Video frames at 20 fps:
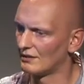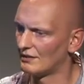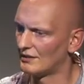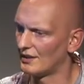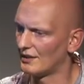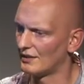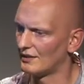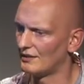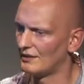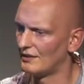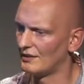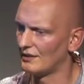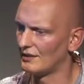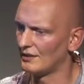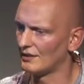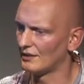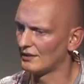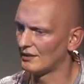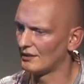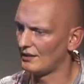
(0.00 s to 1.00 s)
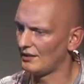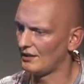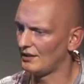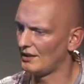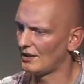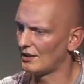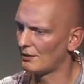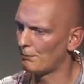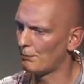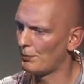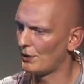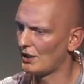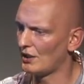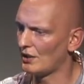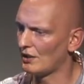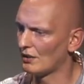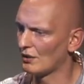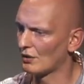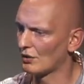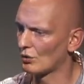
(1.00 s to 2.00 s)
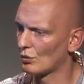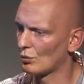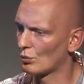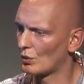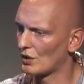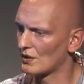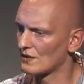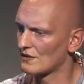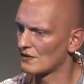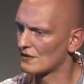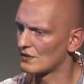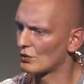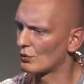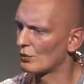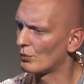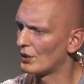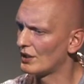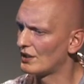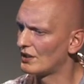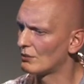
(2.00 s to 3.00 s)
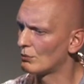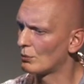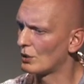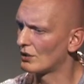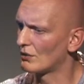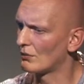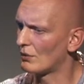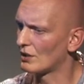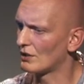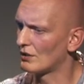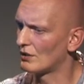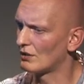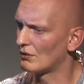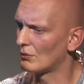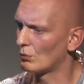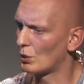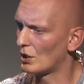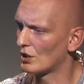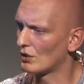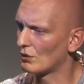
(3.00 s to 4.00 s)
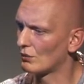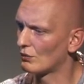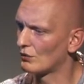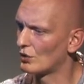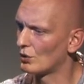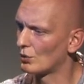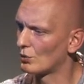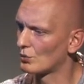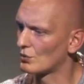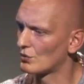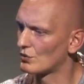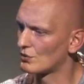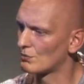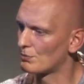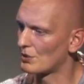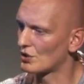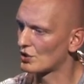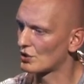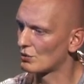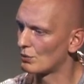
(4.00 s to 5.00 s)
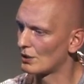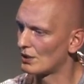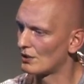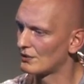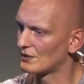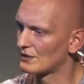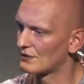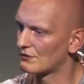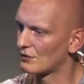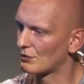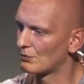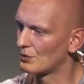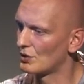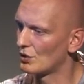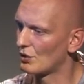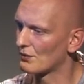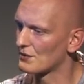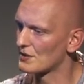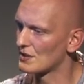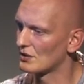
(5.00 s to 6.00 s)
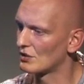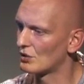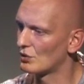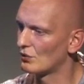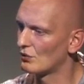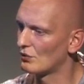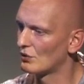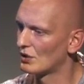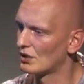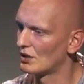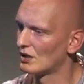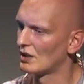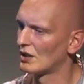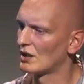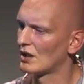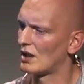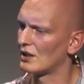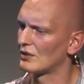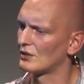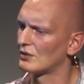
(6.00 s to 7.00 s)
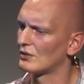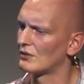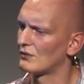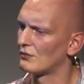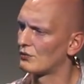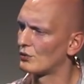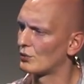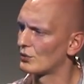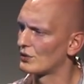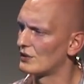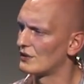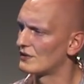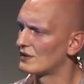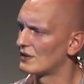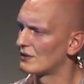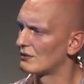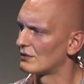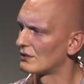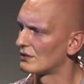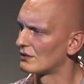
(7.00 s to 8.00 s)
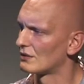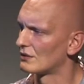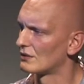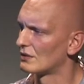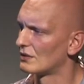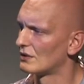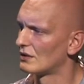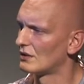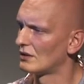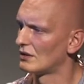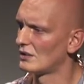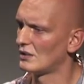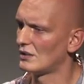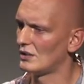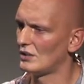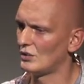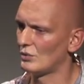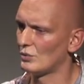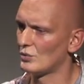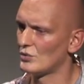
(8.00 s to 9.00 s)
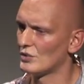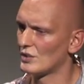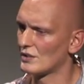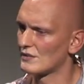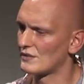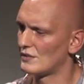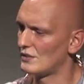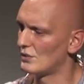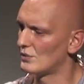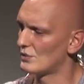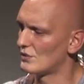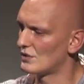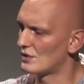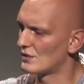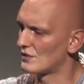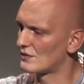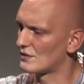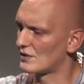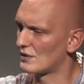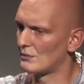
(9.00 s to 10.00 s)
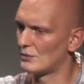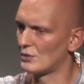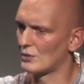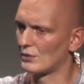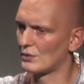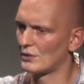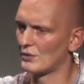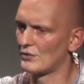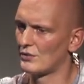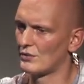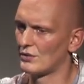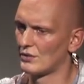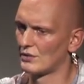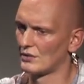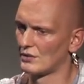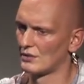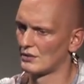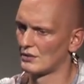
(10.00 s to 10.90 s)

that the EAP was all written one one of those special ways from the offset to 147. You just use that same knowledge,